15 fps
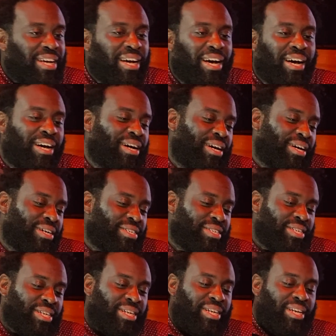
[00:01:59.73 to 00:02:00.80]

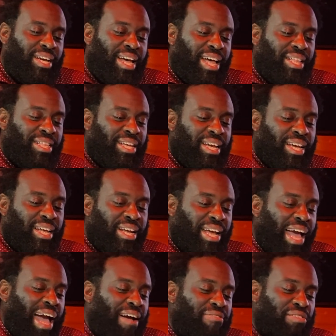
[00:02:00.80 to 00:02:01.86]
And then
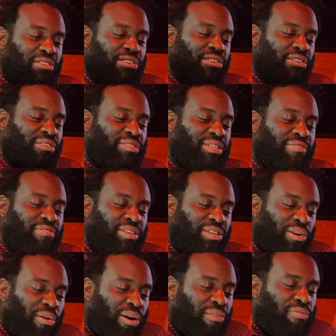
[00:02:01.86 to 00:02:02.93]
after living in New
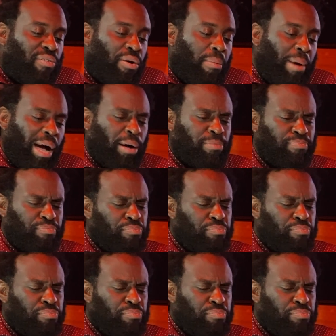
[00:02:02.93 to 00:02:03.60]
York for about